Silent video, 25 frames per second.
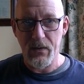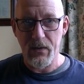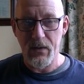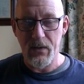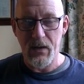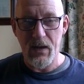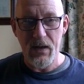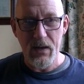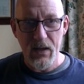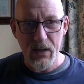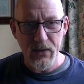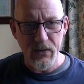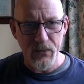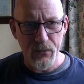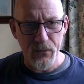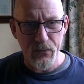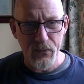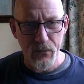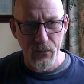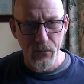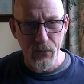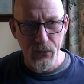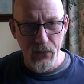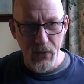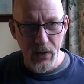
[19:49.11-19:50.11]
And that's
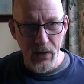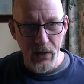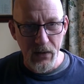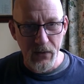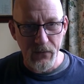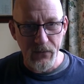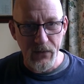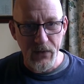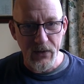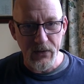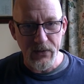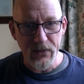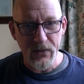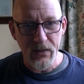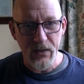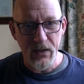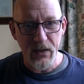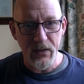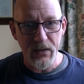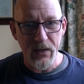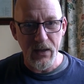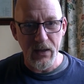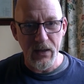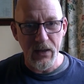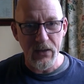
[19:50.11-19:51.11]
pretty obvious, I
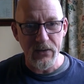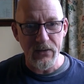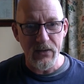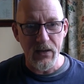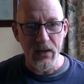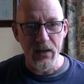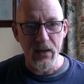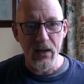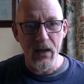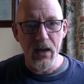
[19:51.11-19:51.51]
think, isn't it?